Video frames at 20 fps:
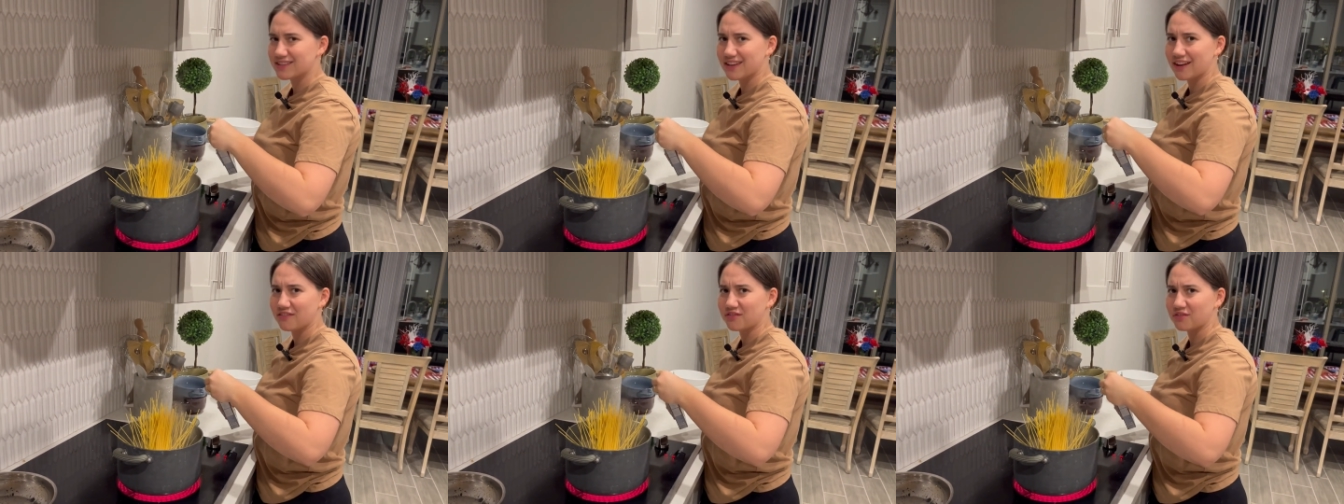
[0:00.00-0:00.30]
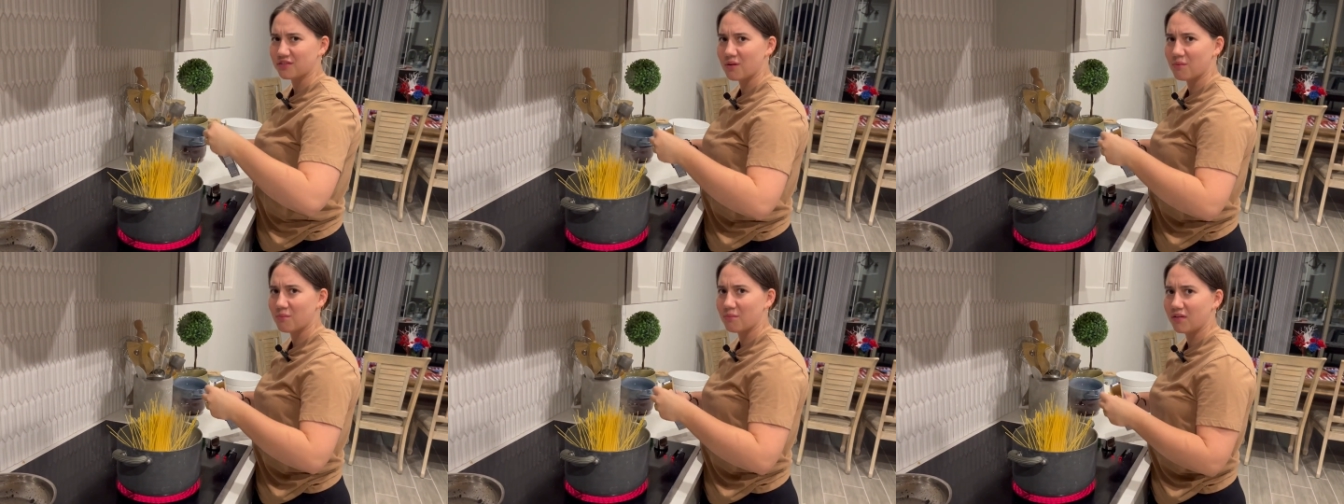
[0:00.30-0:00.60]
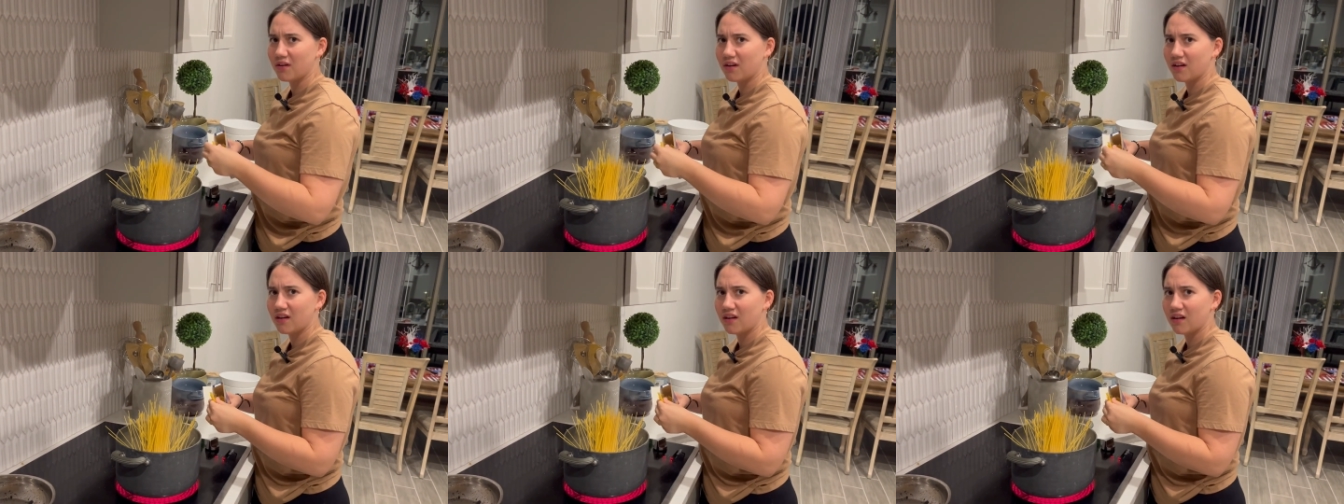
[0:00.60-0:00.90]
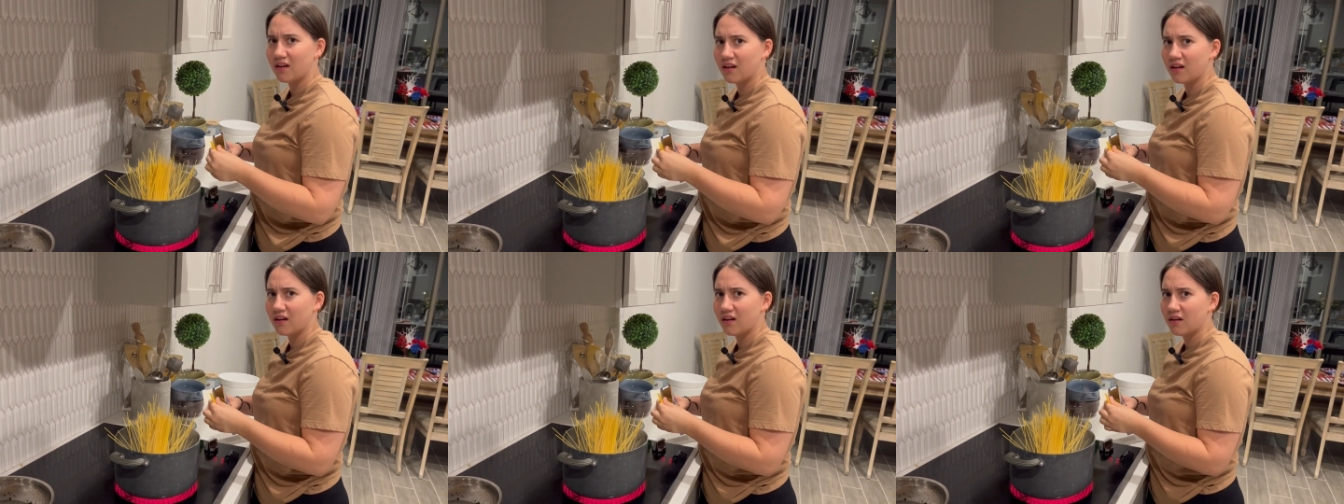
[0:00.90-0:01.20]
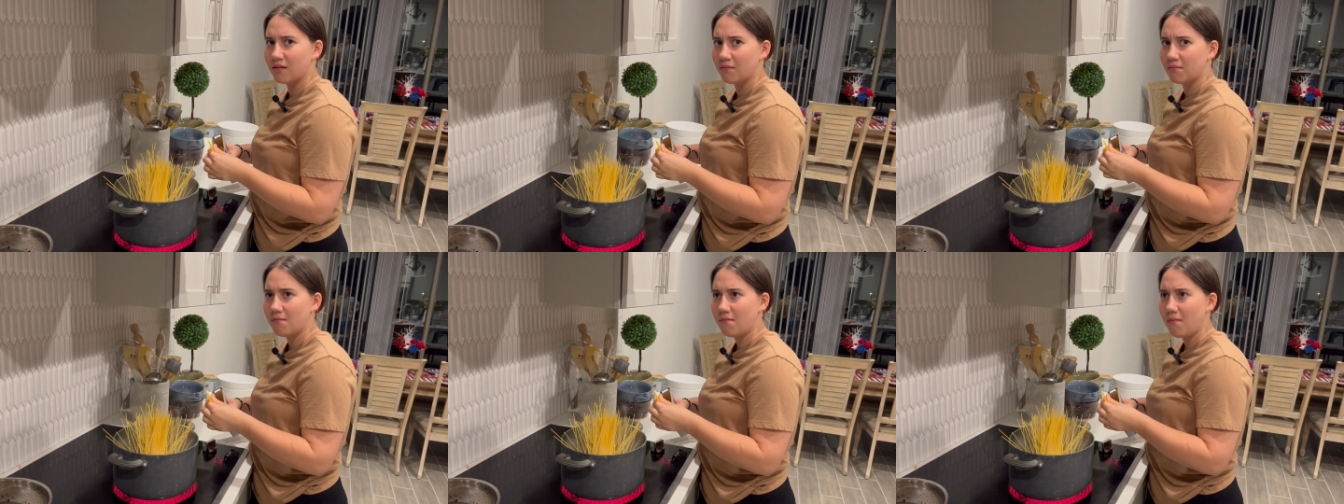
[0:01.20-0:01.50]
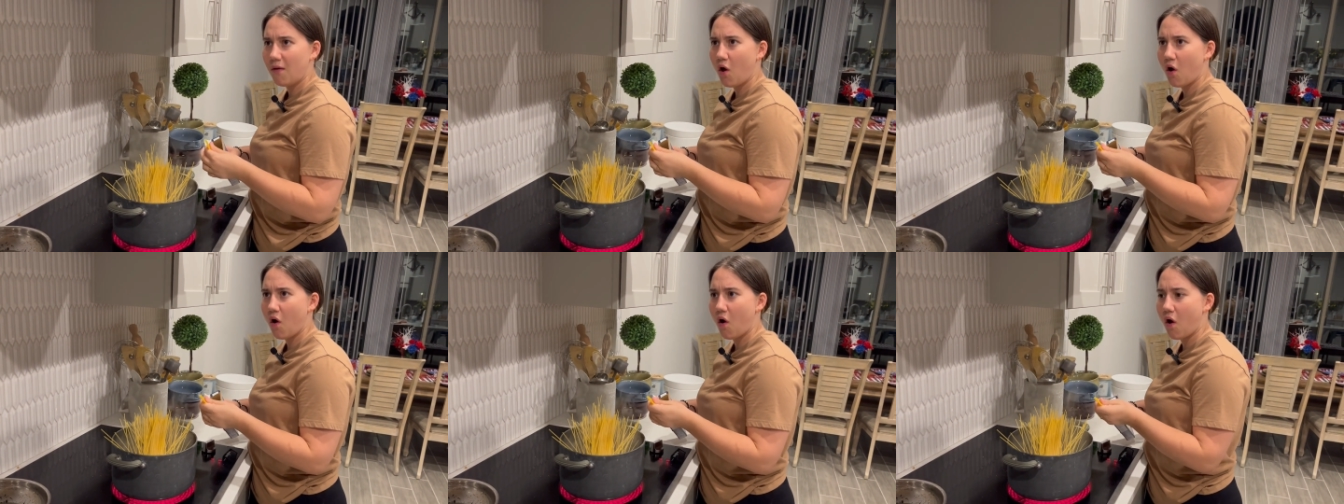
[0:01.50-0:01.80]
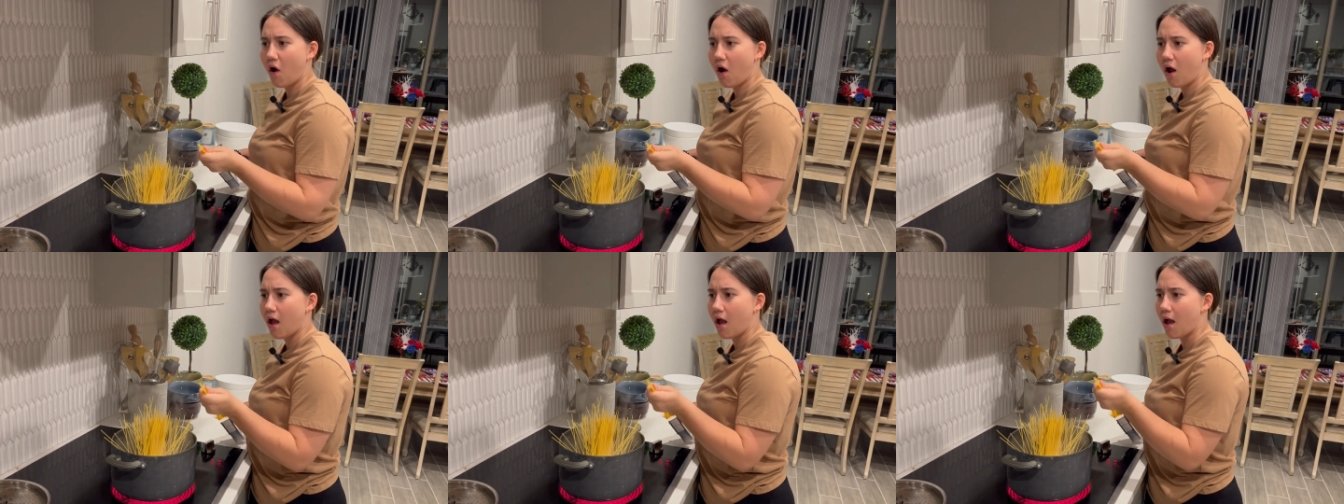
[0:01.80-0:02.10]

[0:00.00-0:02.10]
that from? More